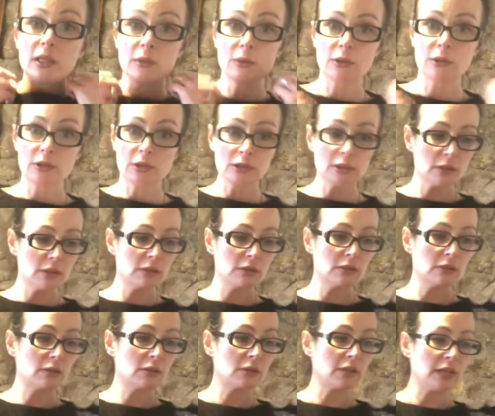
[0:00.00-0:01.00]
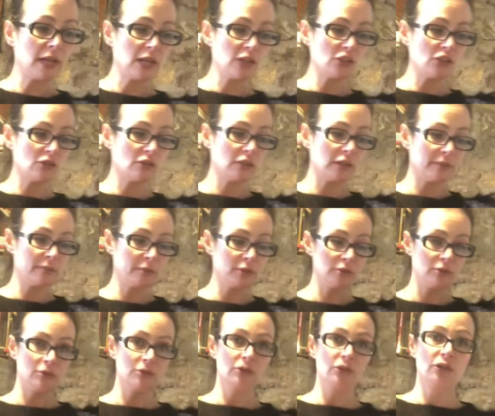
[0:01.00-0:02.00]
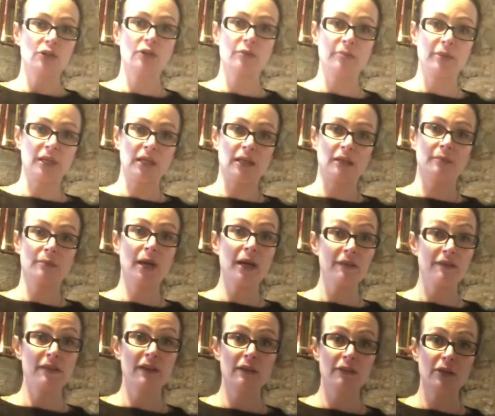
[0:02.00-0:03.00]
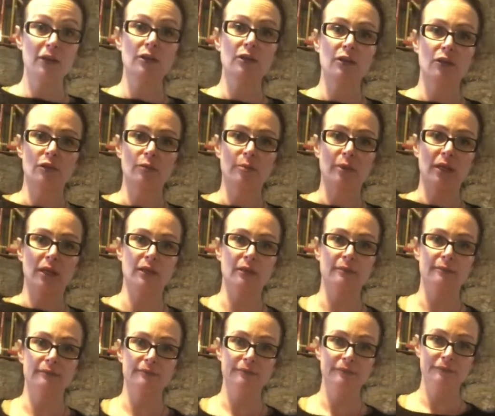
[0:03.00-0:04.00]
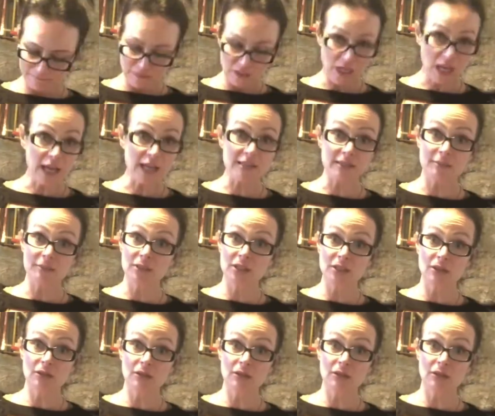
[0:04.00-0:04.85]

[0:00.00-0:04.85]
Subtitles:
World, or National Lampoon's European. My favorite, European. Guys, I'm still